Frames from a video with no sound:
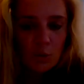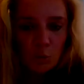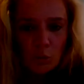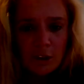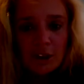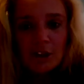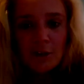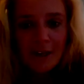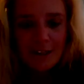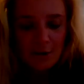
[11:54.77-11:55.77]
Would
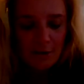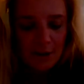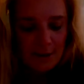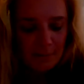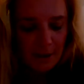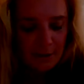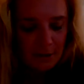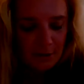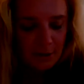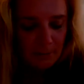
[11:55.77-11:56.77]
you like to go get some ice
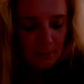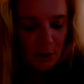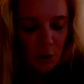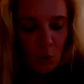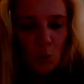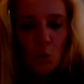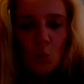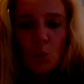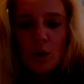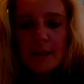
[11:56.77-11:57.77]
cream?
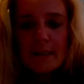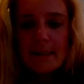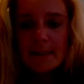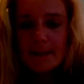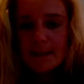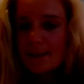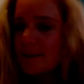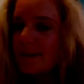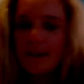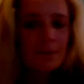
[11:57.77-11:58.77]
Would. It is
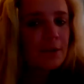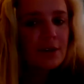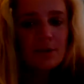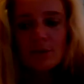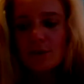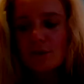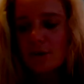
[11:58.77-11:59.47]
a sight word, so there's